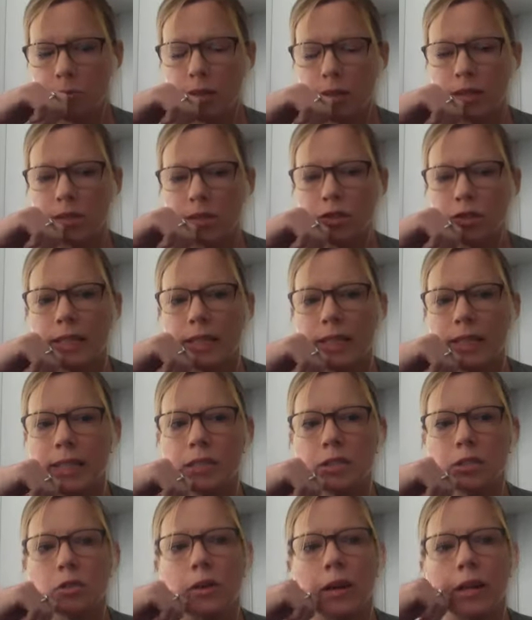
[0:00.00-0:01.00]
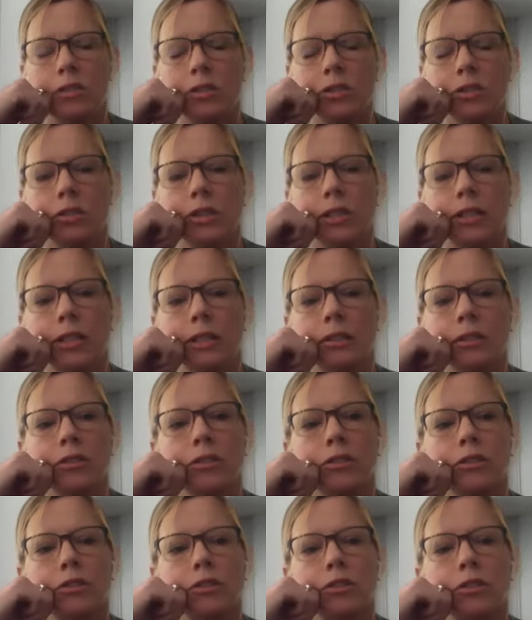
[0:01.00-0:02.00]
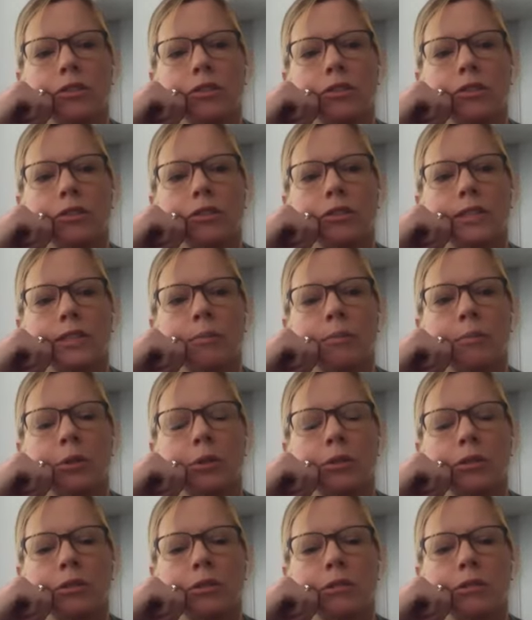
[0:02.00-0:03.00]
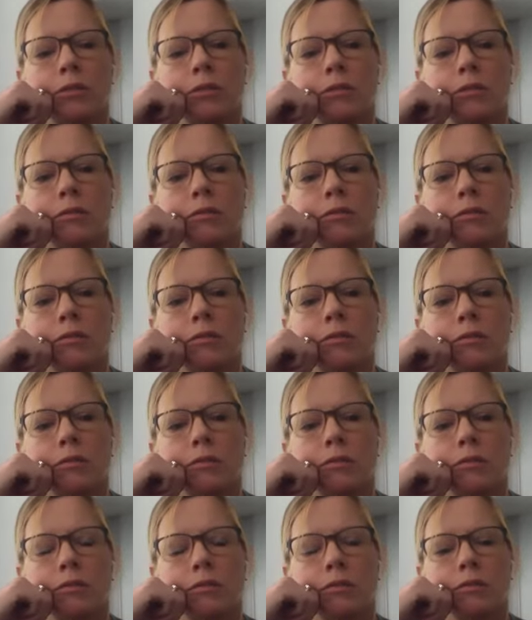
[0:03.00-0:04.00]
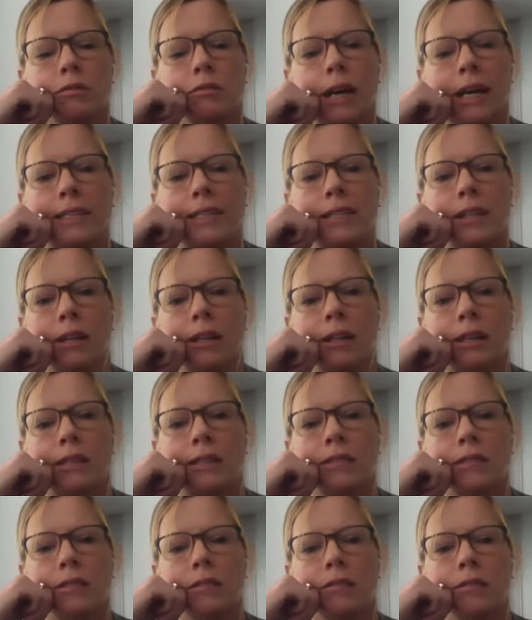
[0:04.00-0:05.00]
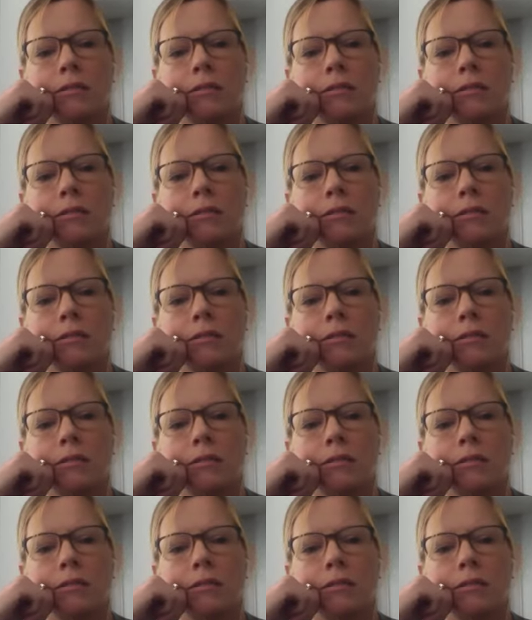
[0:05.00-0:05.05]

Bend your knees around your ears or your temples, eye sockets.